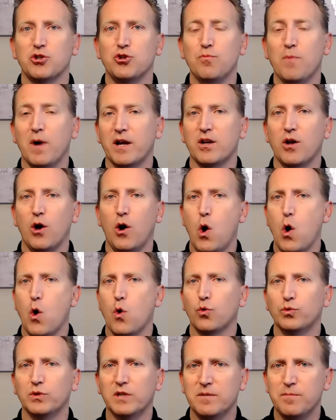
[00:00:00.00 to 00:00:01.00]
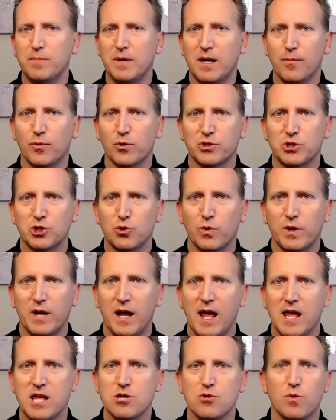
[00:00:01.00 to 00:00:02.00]
you might only be able to do an
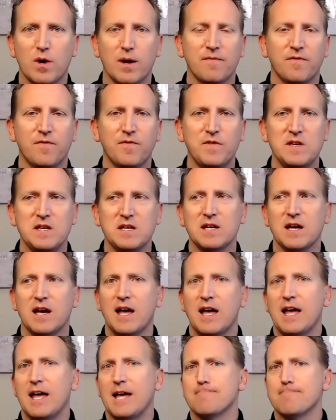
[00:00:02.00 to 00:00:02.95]
AUM fee,